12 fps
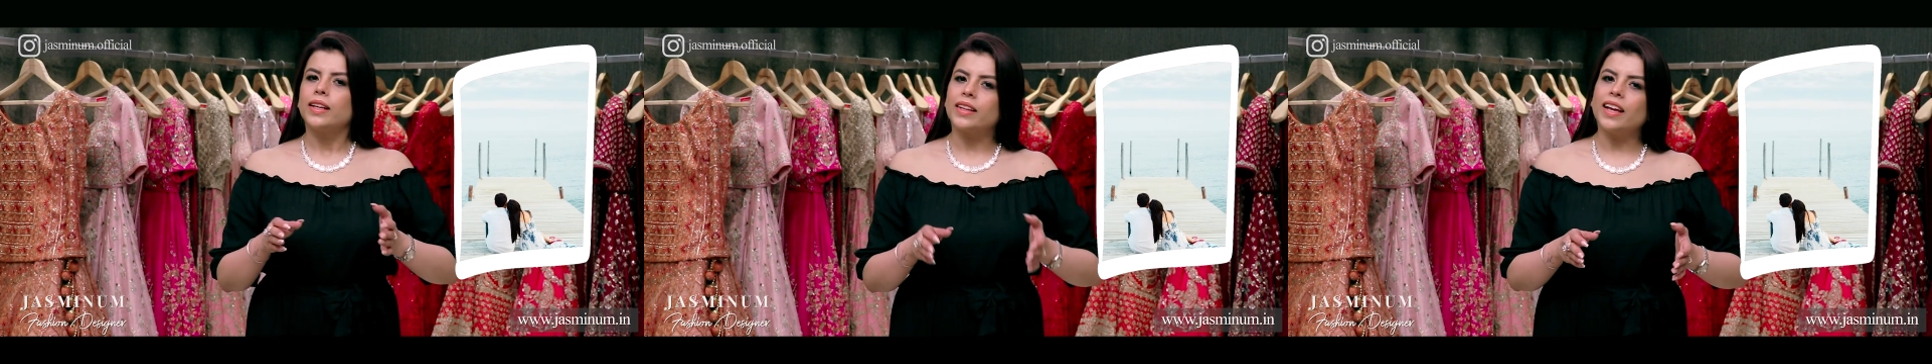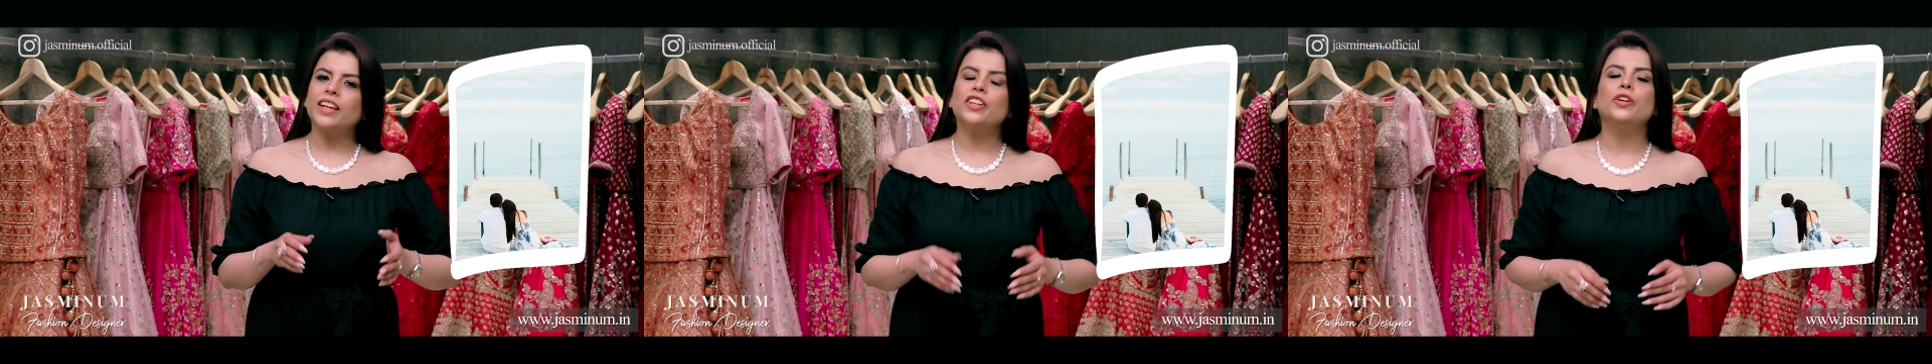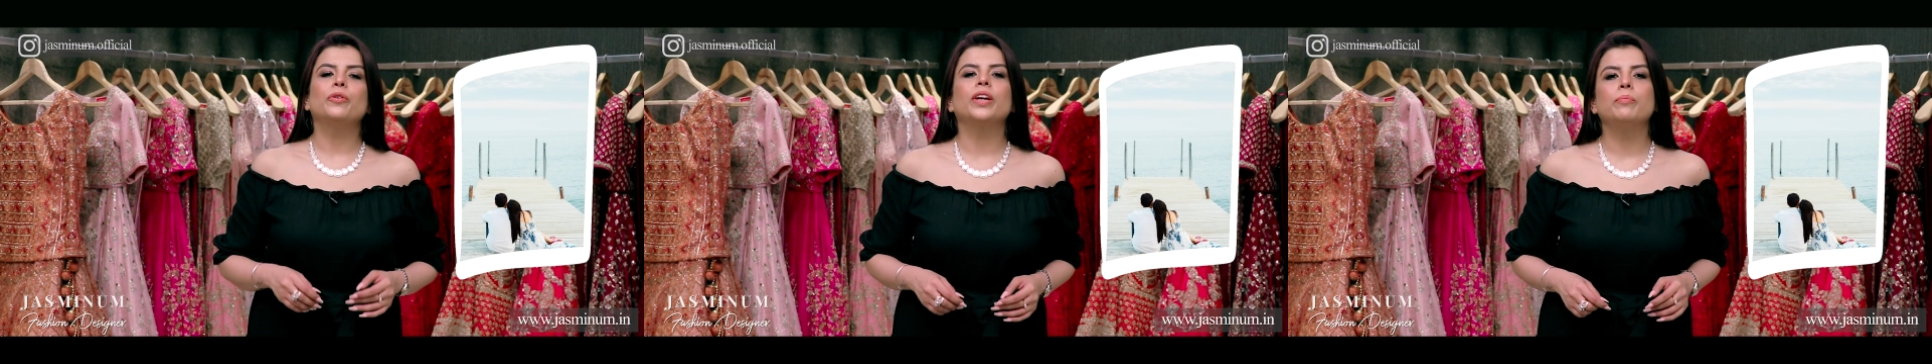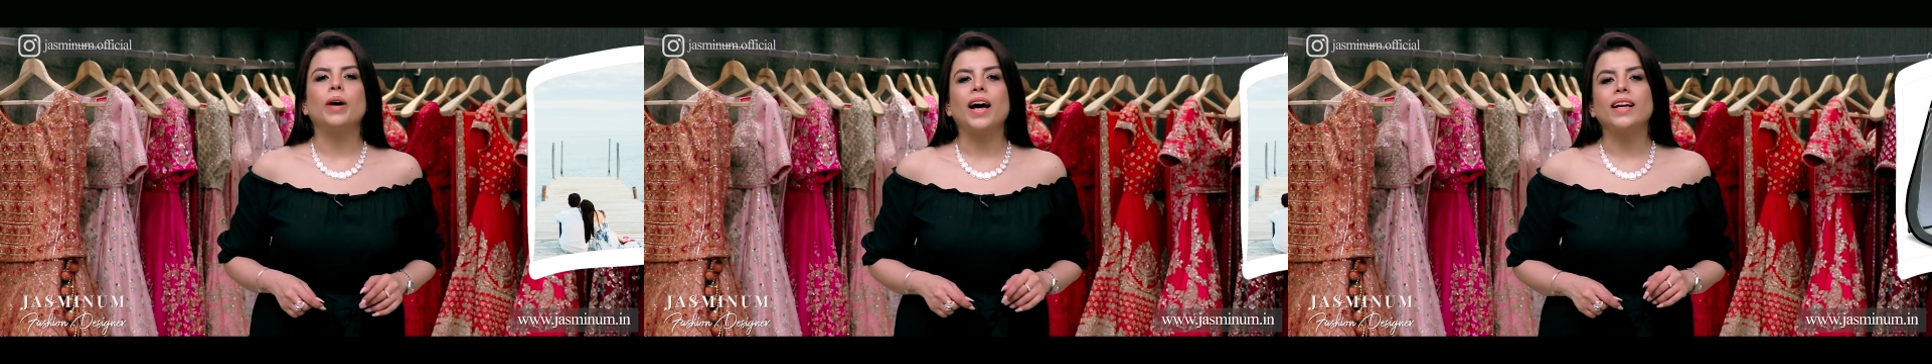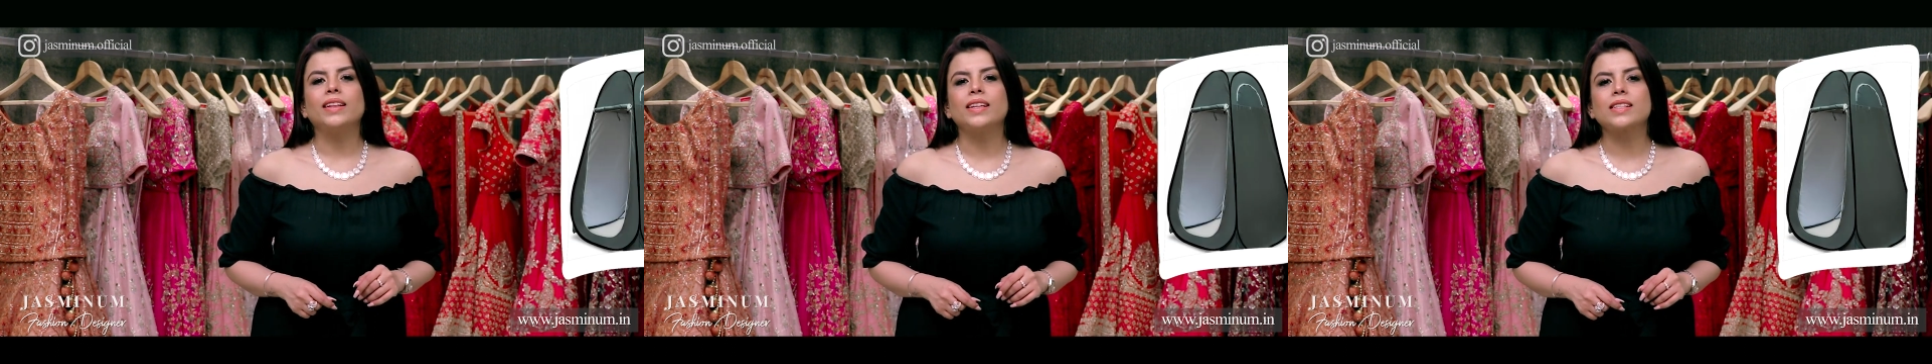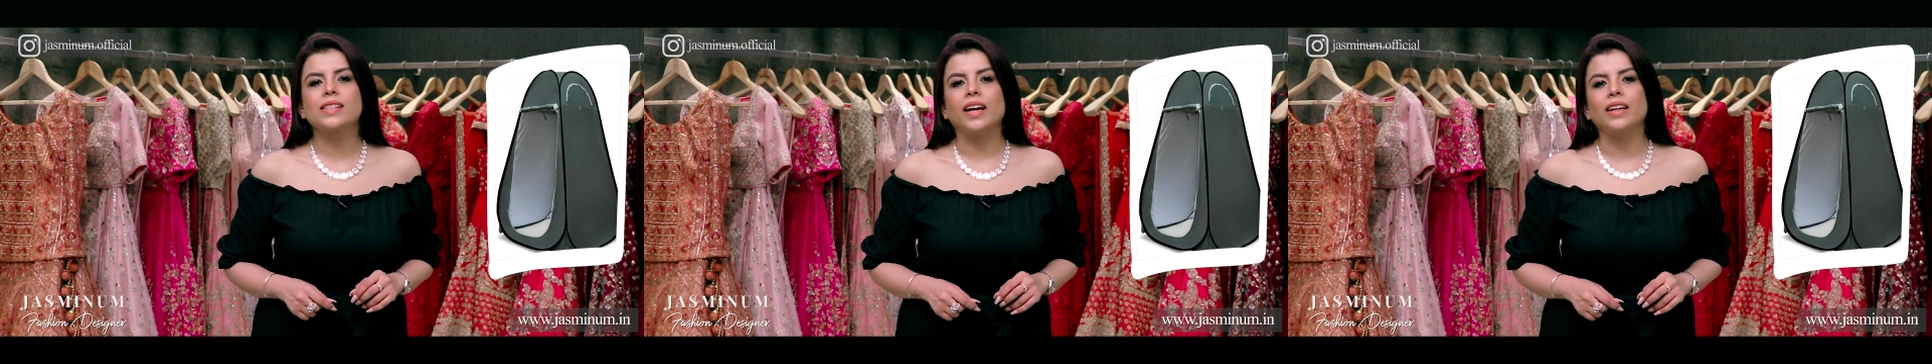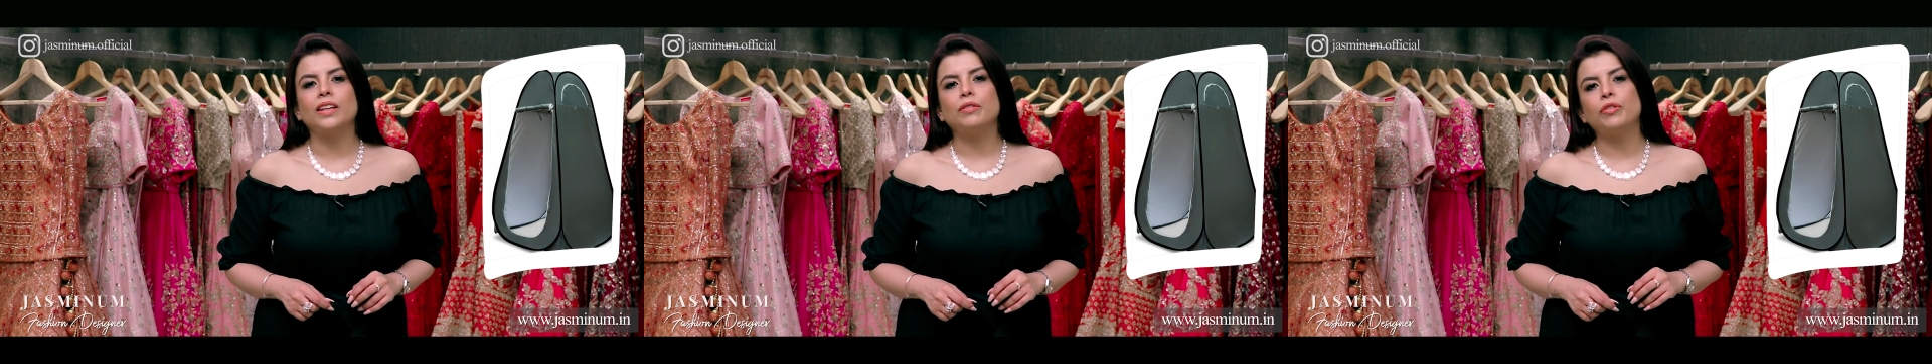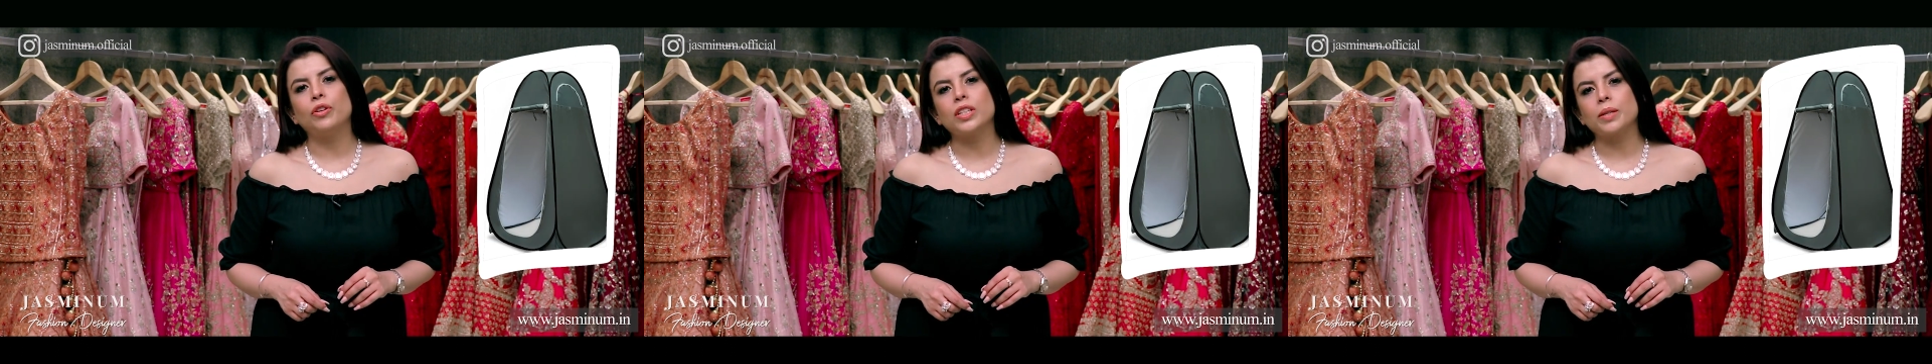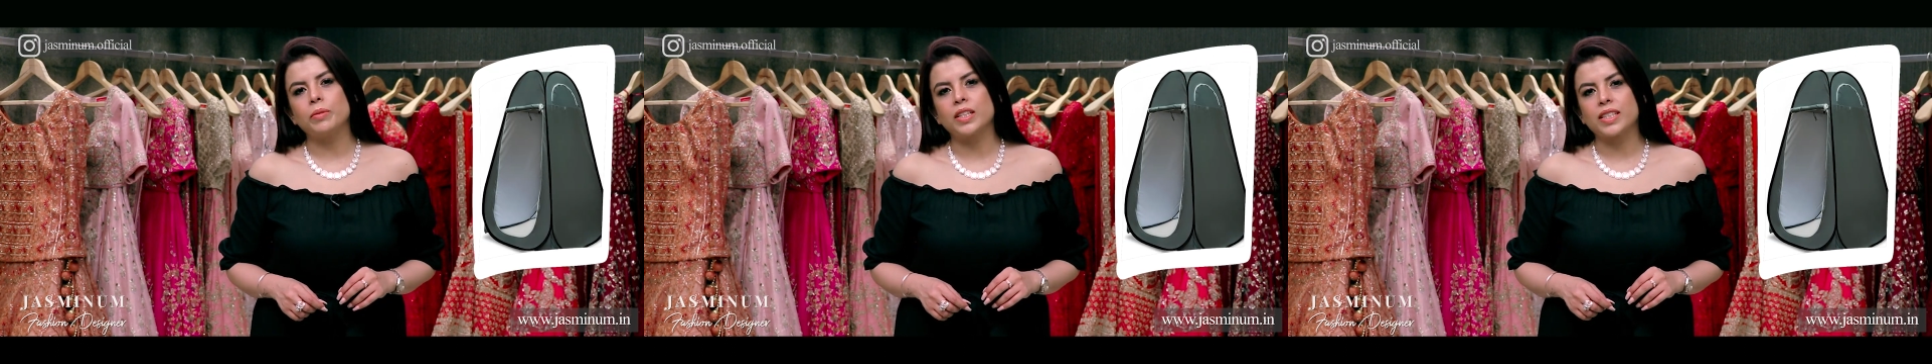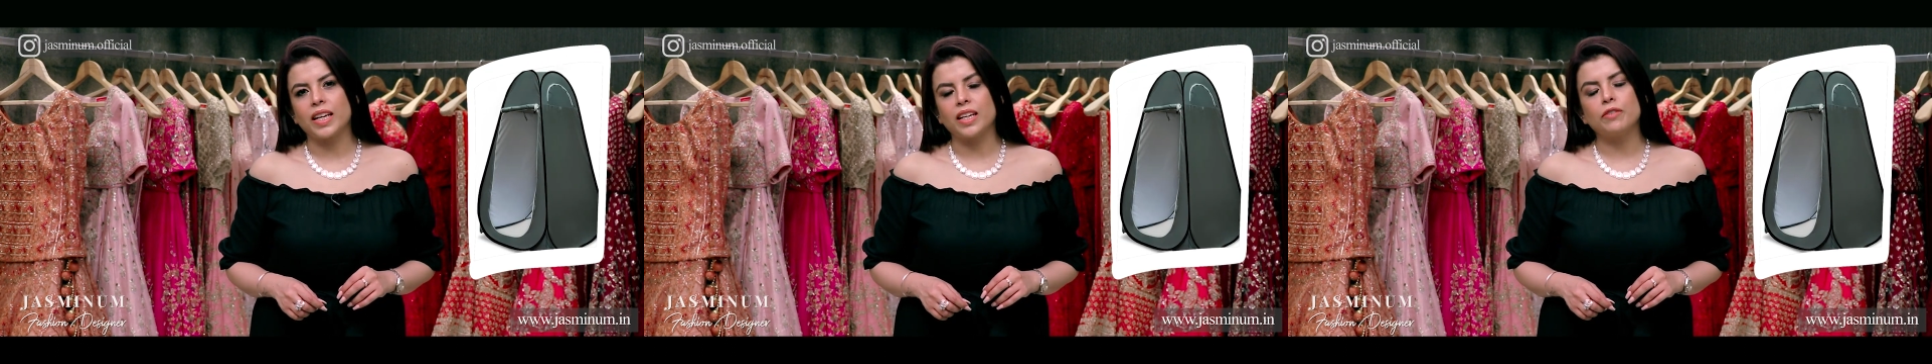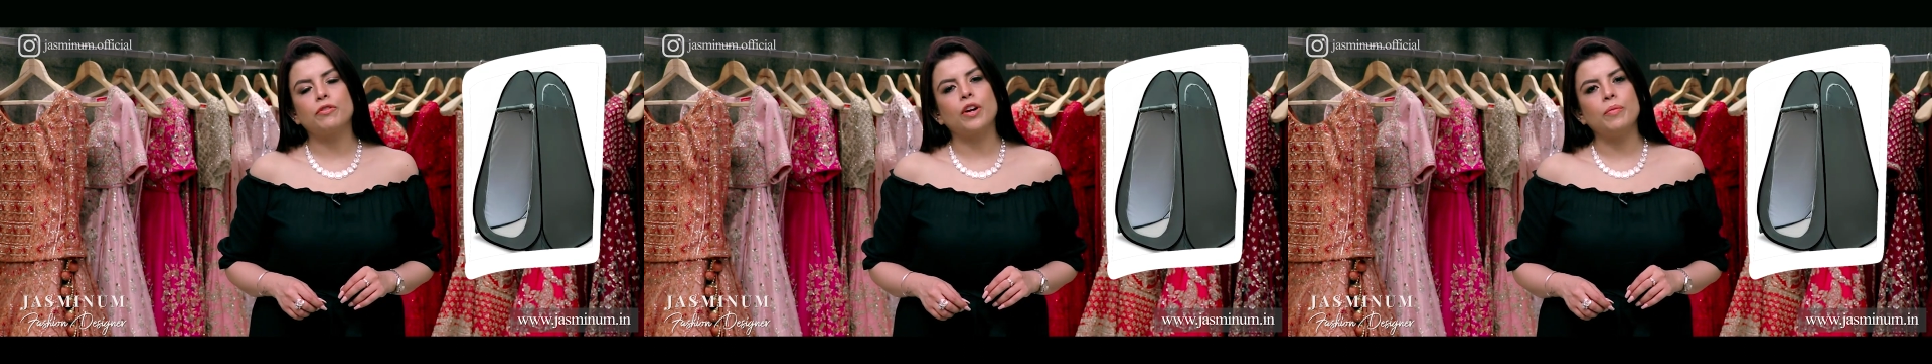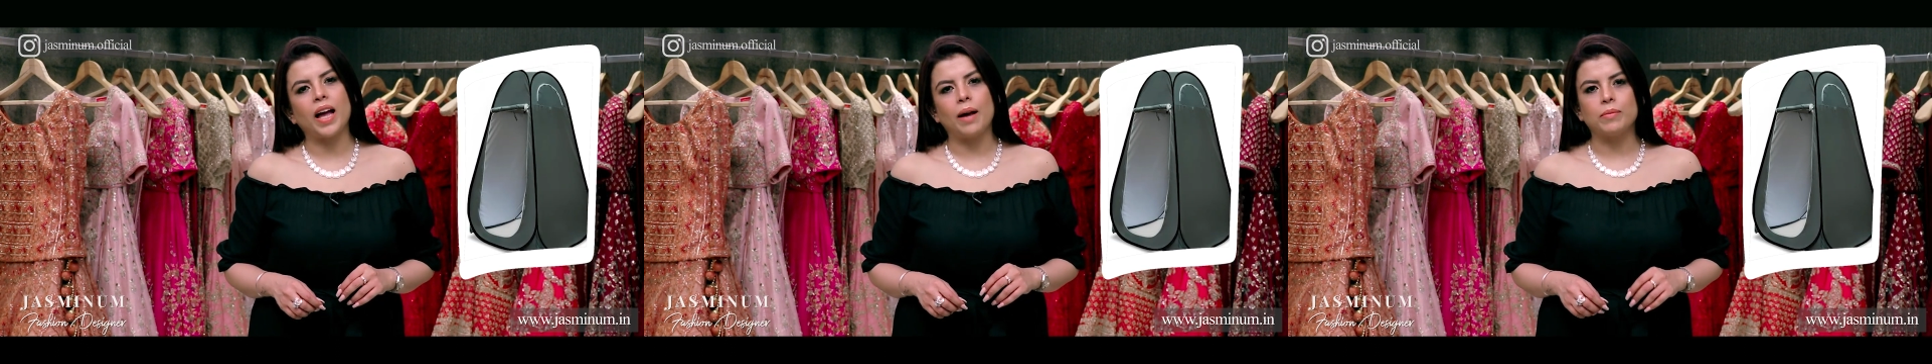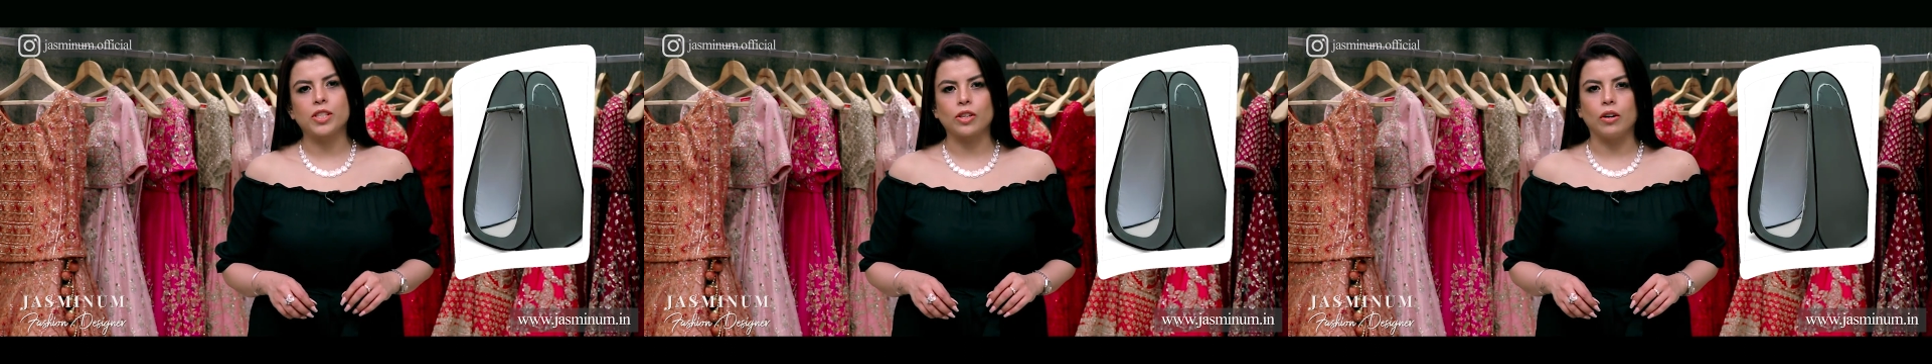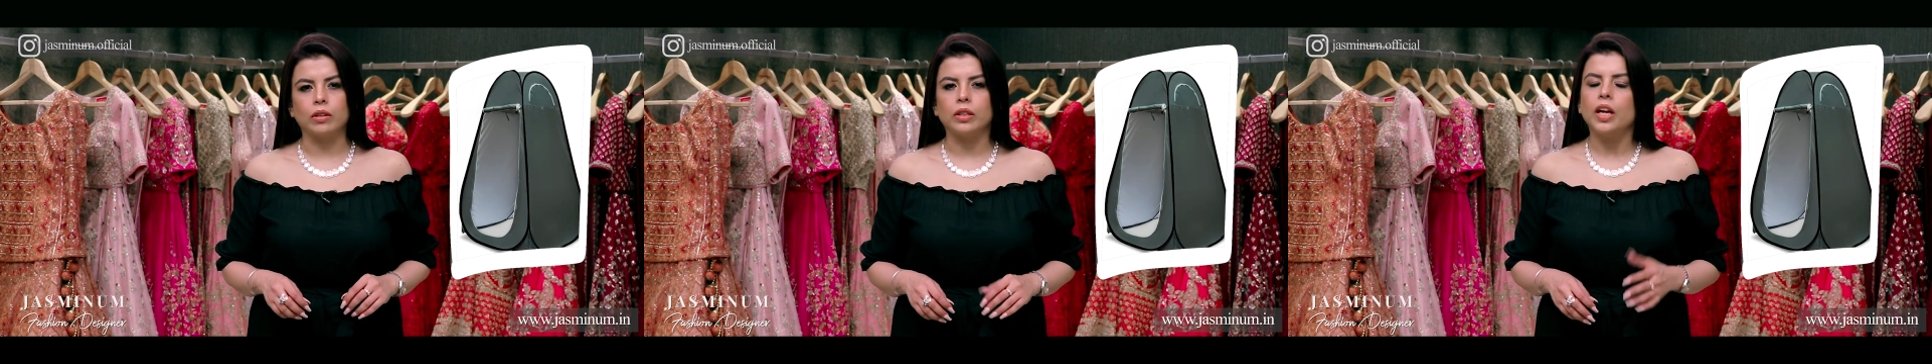then you can buy this kind of foldable tent from Amazon.